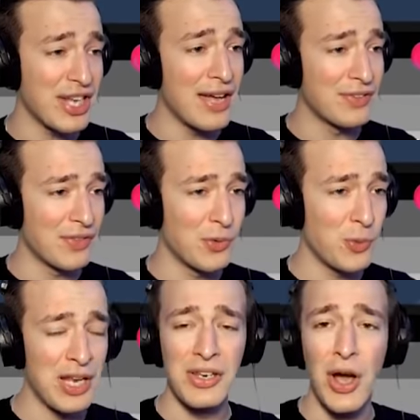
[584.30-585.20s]
out of the
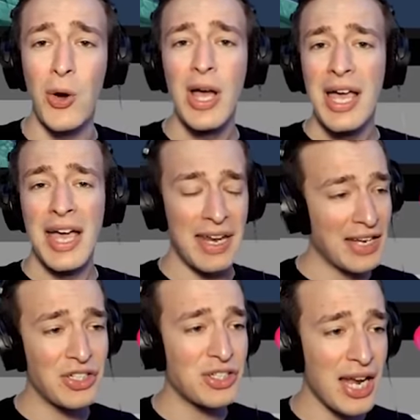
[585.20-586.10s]
window in
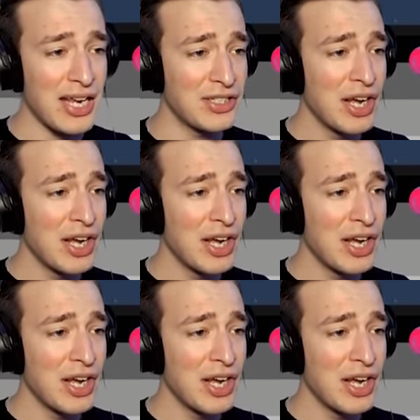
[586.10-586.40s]
exchange